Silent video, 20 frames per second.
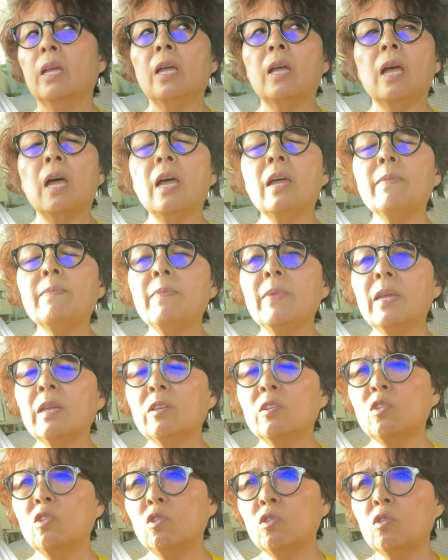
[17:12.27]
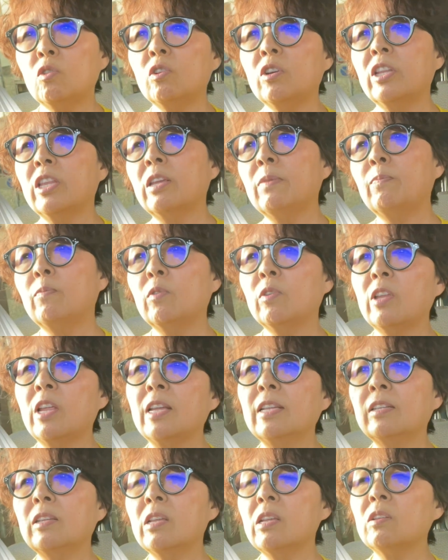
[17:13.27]
I make sure the
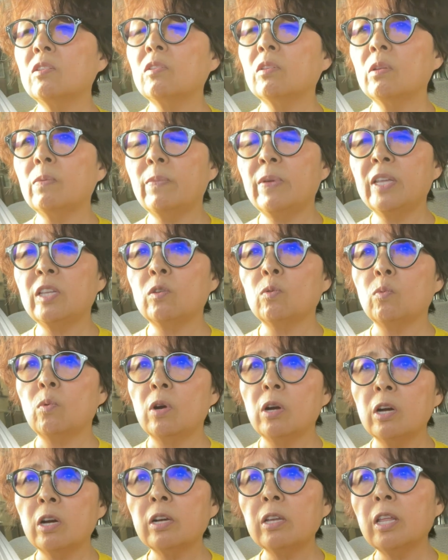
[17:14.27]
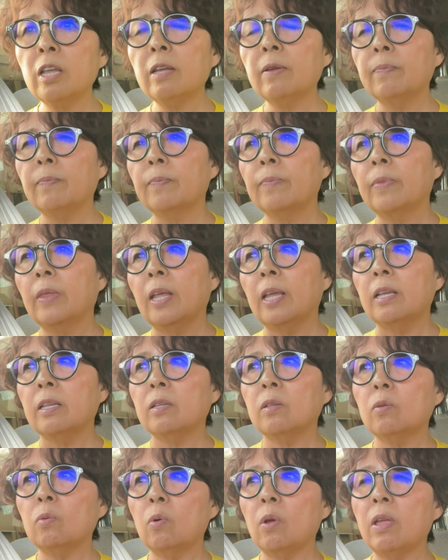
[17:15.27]
pronunciation of each word.
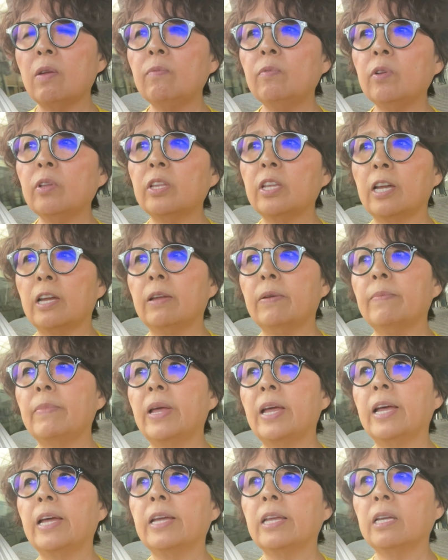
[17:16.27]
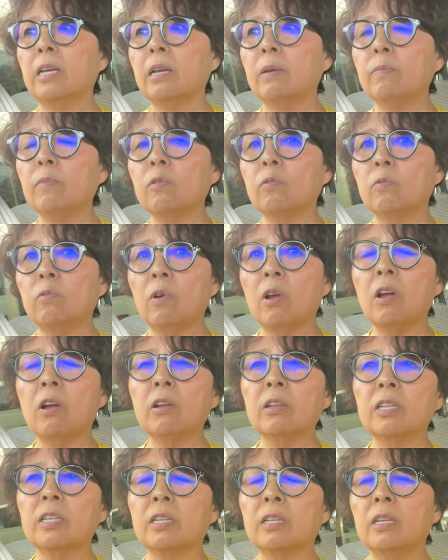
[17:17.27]
So every time I come
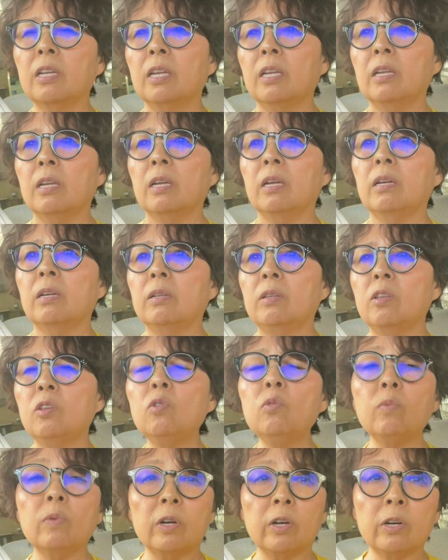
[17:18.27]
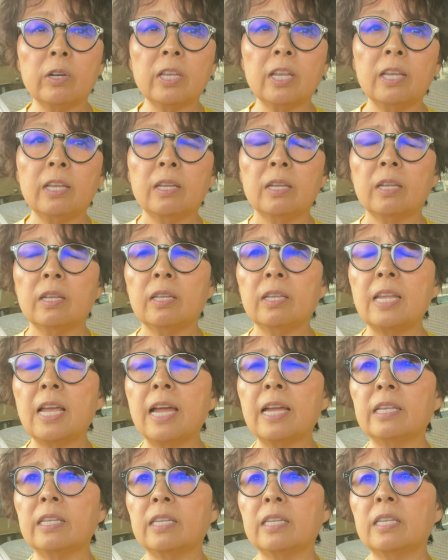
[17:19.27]
across a new word
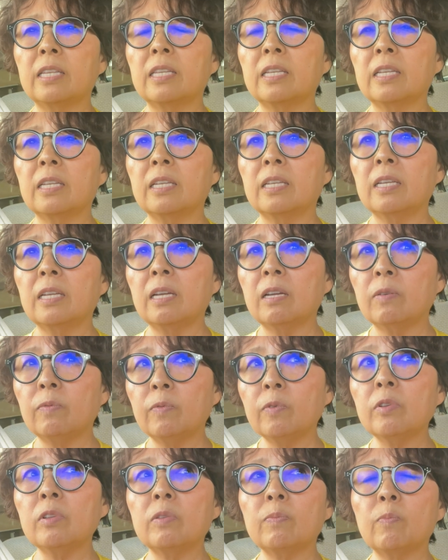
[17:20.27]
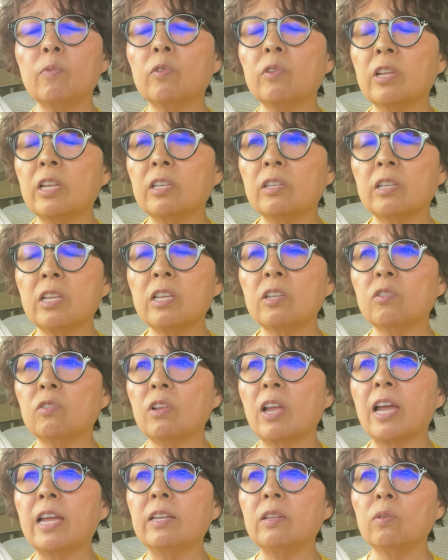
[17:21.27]
that whose pronunciation
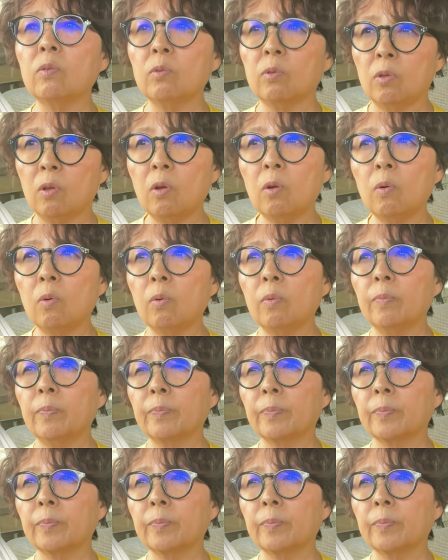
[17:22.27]
I don't know,